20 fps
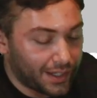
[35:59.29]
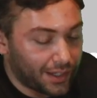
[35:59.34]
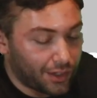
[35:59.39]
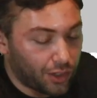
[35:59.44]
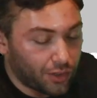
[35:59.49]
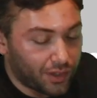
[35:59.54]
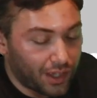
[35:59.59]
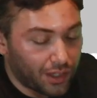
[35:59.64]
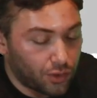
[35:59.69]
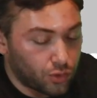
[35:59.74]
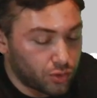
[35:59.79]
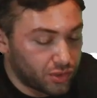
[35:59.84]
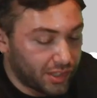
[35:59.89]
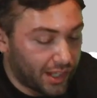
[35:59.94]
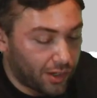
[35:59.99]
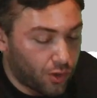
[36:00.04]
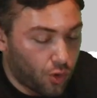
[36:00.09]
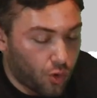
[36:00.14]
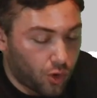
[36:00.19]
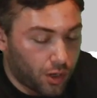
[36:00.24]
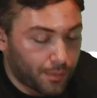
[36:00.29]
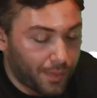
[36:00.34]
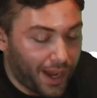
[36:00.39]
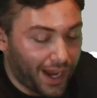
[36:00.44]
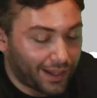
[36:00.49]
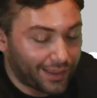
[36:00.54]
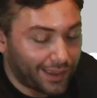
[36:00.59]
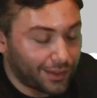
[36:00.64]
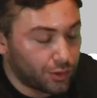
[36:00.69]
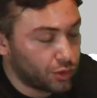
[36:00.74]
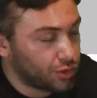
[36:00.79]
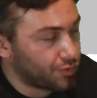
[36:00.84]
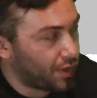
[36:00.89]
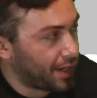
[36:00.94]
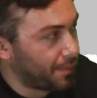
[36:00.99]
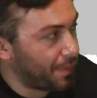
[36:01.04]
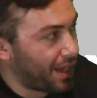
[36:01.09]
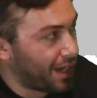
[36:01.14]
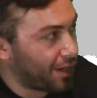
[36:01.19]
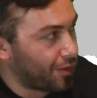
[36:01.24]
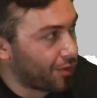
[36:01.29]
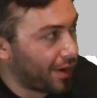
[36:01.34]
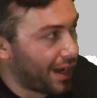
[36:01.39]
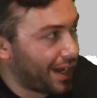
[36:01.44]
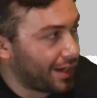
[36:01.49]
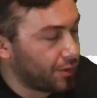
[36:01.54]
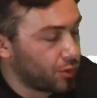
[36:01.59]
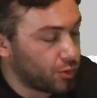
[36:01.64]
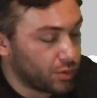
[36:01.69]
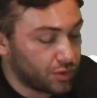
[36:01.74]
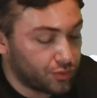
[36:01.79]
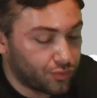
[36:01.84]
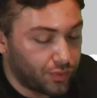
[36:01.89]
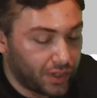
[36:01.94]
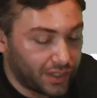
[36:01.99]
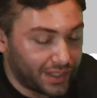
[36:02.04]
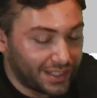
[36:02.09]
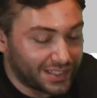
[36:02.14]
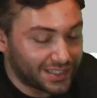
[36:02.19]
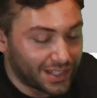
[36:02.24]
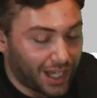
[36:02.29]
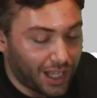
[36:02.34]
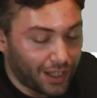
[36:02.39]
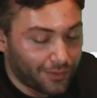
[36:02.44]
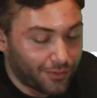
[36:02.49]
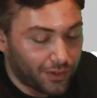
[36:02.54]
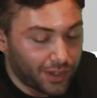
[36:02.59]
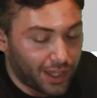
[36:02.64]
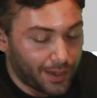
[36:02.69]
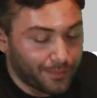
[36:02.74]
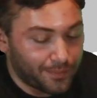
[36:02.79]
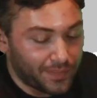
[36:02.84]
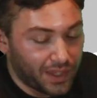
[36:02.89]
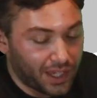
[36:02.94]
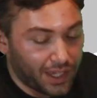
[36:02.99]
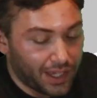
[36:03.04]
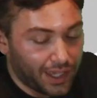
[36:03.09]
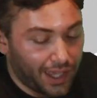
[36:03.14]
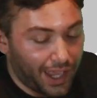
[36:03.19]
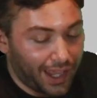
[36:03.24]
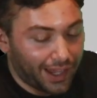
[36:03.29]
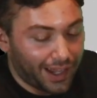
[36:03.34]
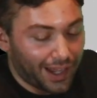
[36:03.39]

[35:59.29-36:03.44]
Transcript: They lose their quarterback. They lose running back Grant, who was really solid for them, and